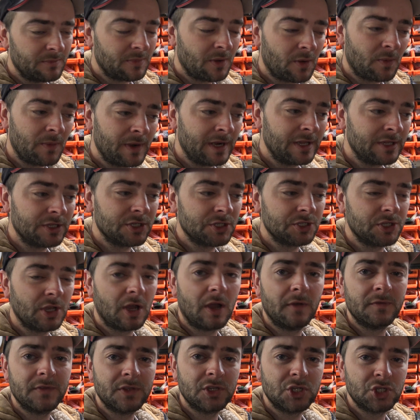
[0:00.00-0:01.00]
but we need to
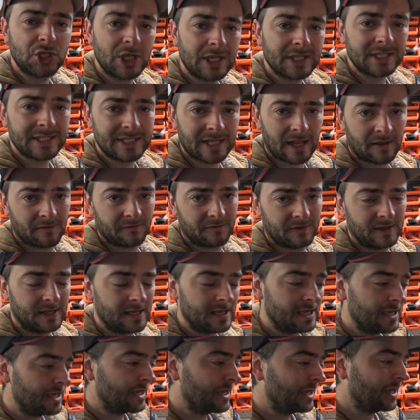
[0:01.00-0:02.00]
starve the shit stuff.
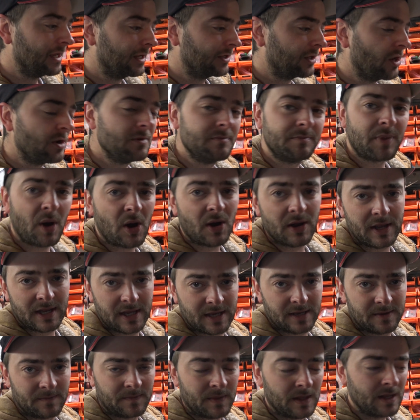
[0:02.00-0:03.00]
Don't buy
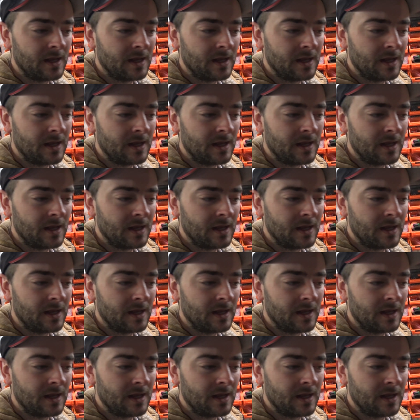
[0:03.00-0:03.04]
it.